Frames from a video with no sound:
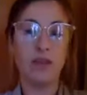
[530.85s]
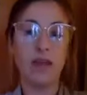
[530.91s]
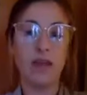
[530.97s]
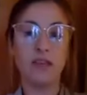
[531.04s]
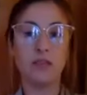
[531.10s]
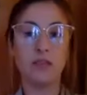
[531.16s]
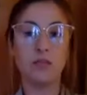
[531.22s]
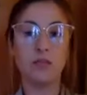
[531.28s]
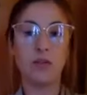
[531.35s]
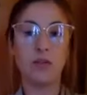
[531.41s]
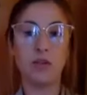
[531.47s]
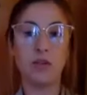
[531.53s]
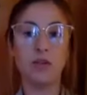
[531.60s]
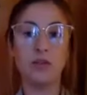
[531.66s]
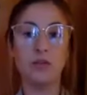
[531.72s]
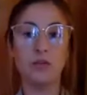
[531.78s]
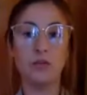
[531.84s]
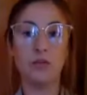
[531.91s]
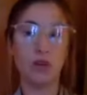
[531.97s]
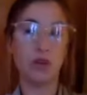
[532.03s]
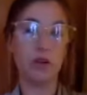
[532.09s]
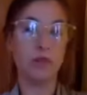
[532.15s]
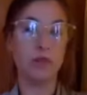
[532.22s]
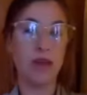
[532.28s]
So if you feel like
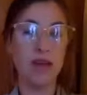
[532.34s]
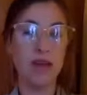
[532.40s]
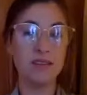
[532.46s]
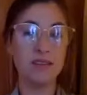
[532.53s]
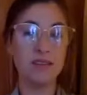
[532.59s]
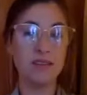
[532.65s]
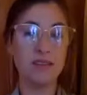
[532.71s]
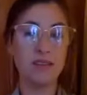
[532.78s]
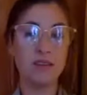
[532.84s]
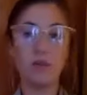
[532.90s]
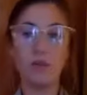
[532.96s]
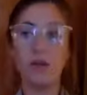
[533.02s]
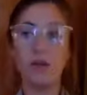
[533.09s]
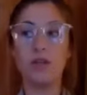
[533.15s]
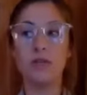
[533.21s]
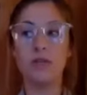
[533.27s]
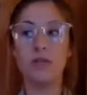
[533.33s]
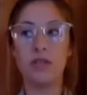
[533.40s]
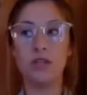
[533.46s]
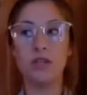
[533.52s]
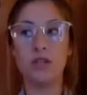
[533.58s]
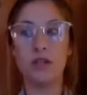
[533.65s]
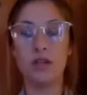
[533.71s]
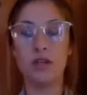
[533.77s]
that's where you work best,
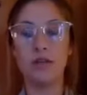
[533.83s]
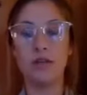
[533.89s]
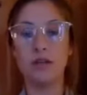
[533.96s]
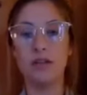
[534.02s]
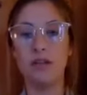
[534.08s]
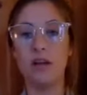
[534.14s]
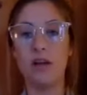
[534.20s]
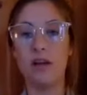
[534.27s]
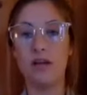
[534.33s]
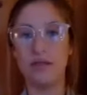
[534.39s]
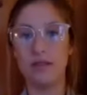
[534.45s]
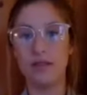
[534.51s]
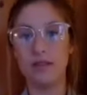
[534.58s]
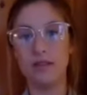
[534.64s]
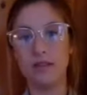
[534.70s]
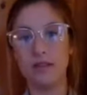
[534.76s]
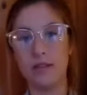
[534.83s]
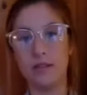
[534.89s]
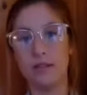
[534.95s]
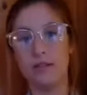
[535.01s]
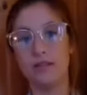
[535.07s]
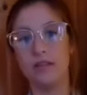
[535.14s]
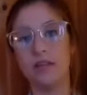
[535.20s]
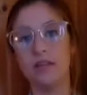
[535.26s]
we don't need you to come into the
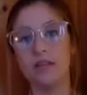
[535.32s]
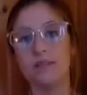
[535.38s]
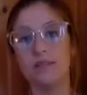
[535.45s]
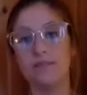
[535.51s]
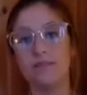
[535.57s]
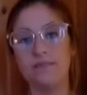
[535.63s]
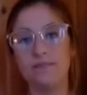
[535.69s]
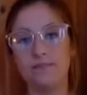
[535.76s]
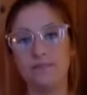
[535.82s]
office type of deal.